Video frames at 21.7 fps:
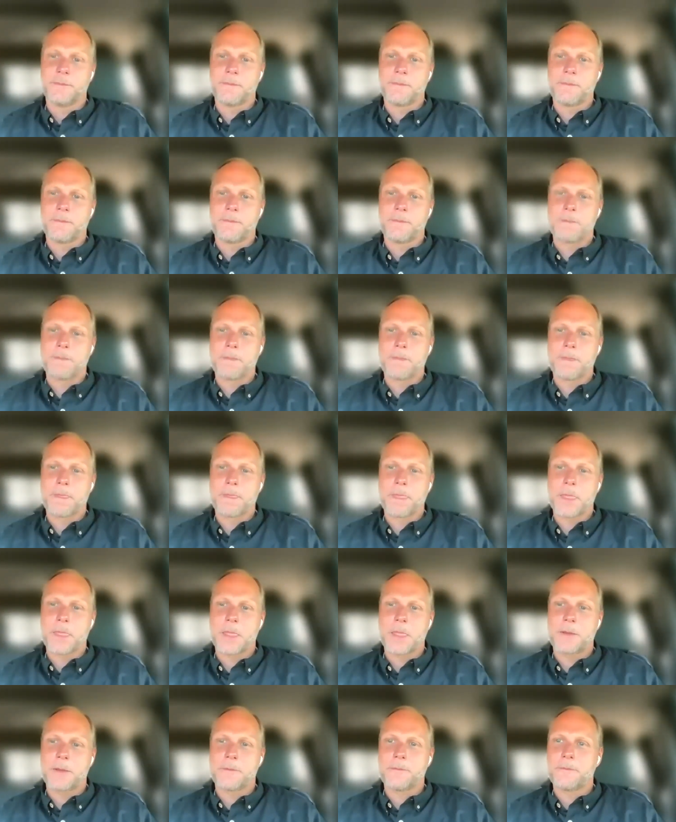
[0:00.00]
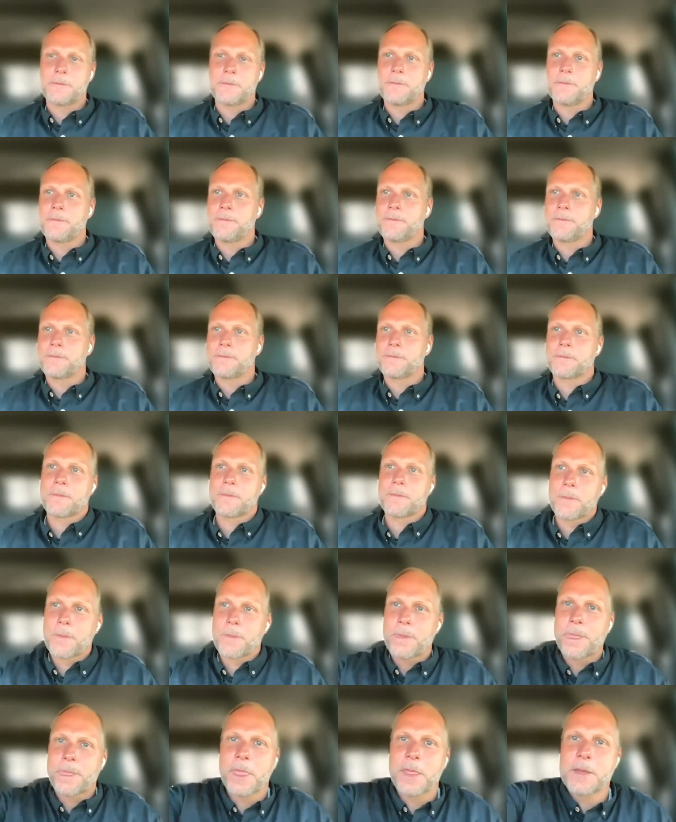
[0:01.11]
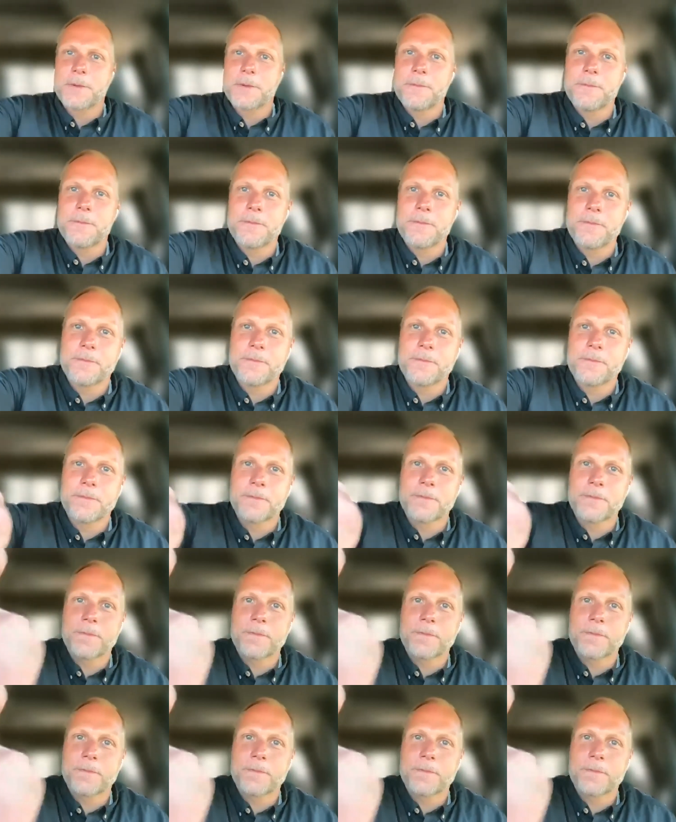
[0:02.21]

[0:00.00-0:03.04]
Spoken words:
Nothing is said.